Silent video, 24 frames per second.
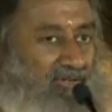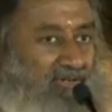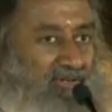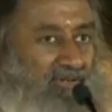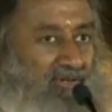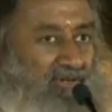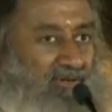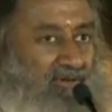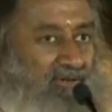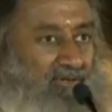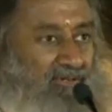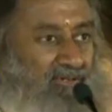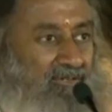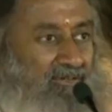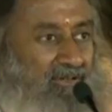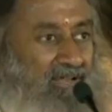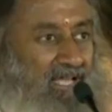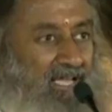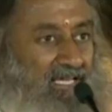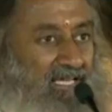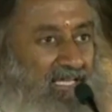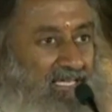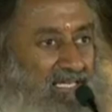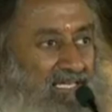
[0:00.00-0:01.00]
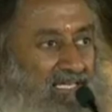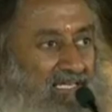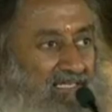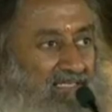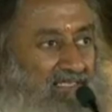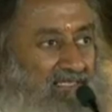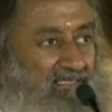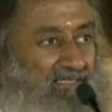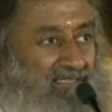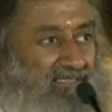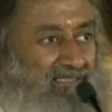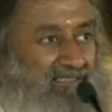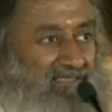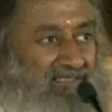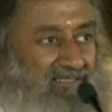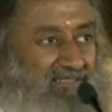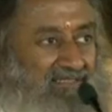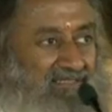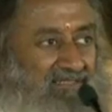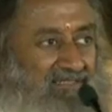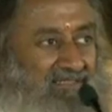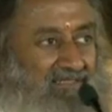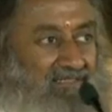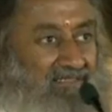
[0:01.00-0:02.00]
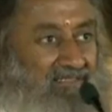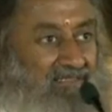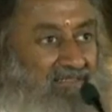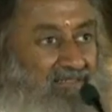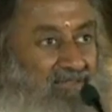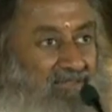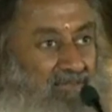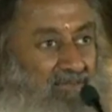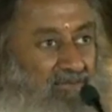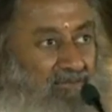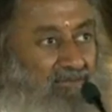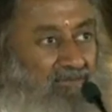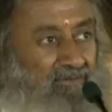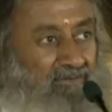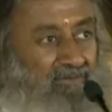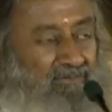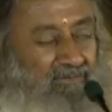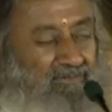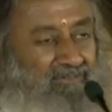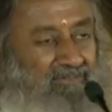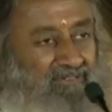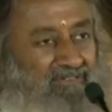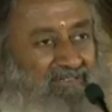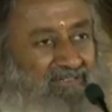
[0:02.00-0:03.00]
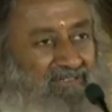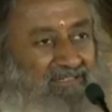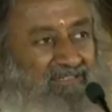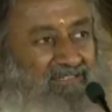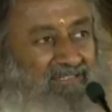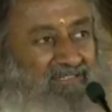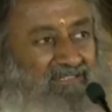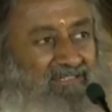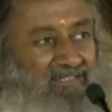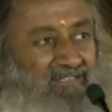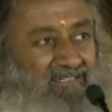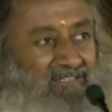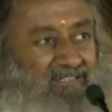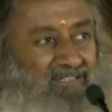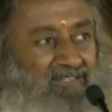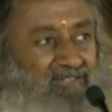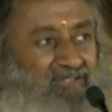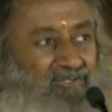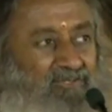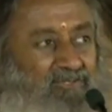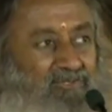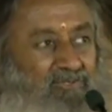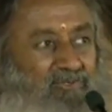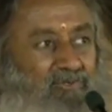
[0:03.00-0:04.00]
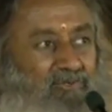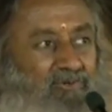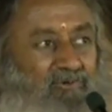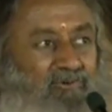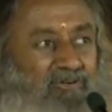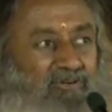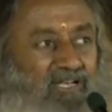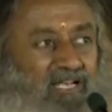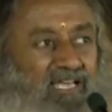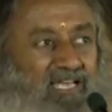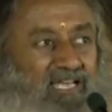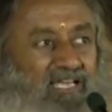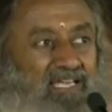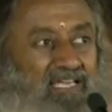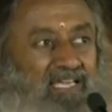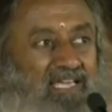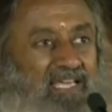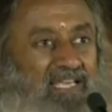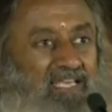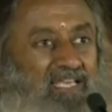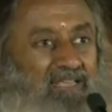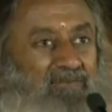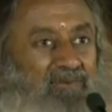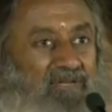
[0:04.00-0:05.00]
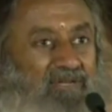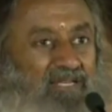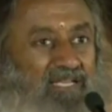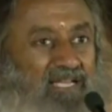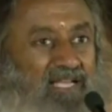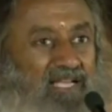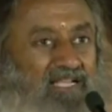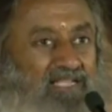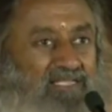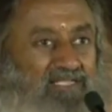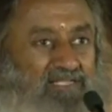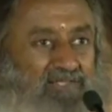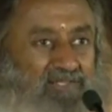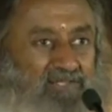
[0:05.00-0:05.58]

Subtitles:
Would you like it? No. You don't like anyone else to